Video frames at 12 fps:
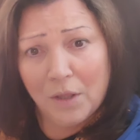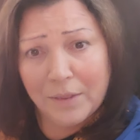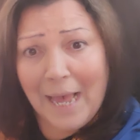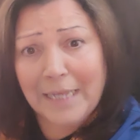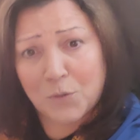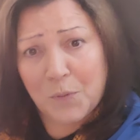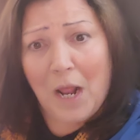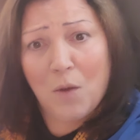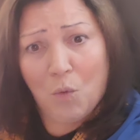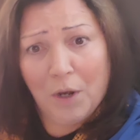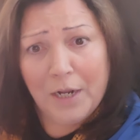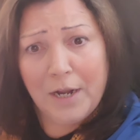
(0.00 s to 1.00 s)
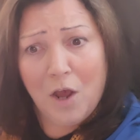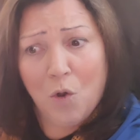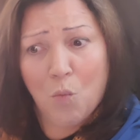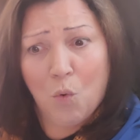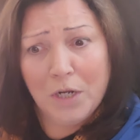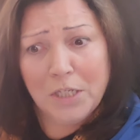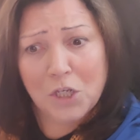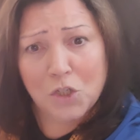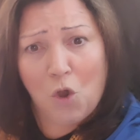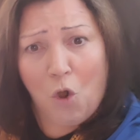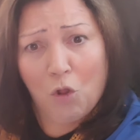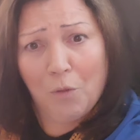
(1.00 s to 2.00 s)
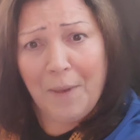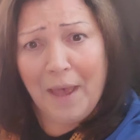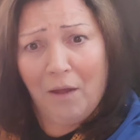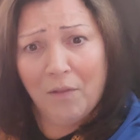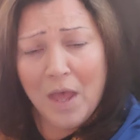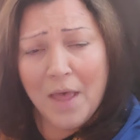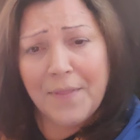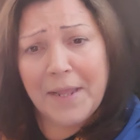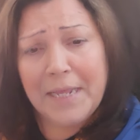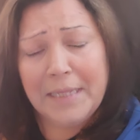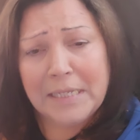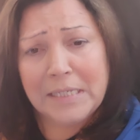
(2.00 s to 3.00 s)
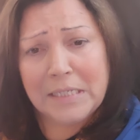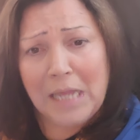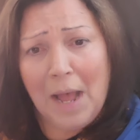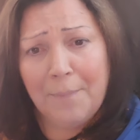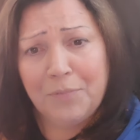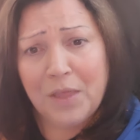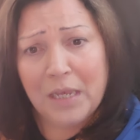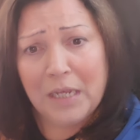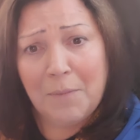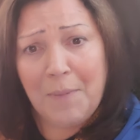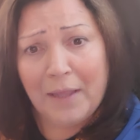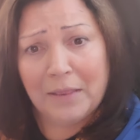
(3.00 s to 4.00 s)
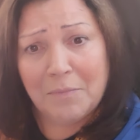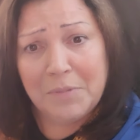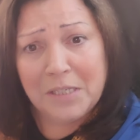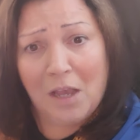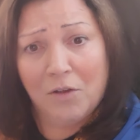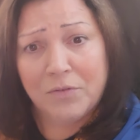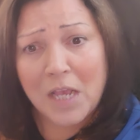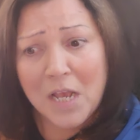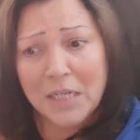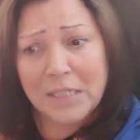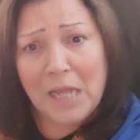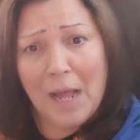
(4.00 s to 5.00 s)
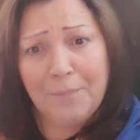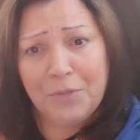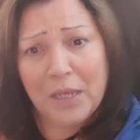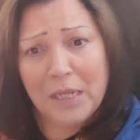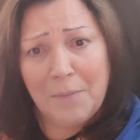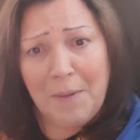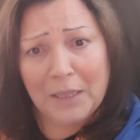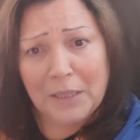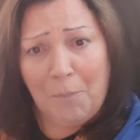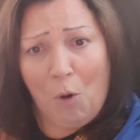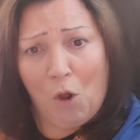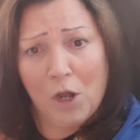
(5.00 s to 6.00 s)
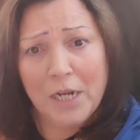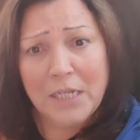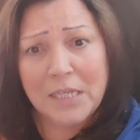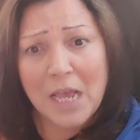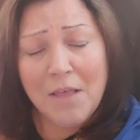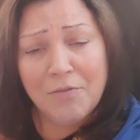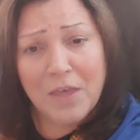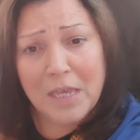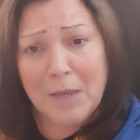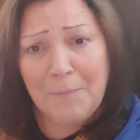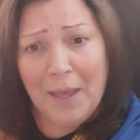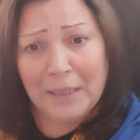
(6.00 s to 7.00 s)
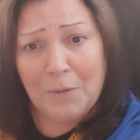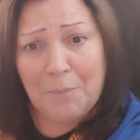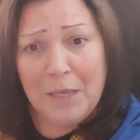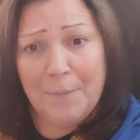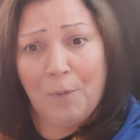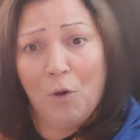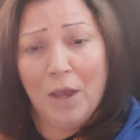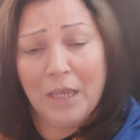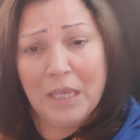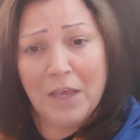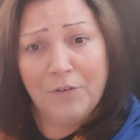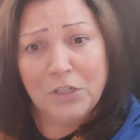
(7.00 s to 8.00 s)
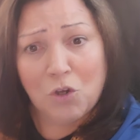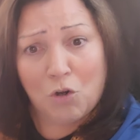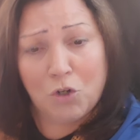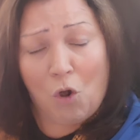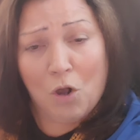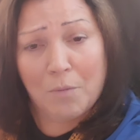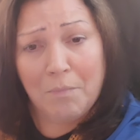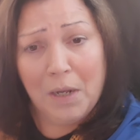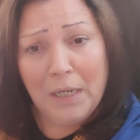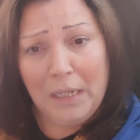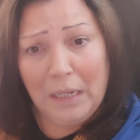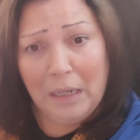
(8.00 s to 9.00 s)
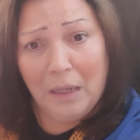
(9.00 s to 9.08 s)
That's what I want to know. What is this all about? They need to stop thinking about themselves, stop thinking about the parties, think about the people, and give us our darn money.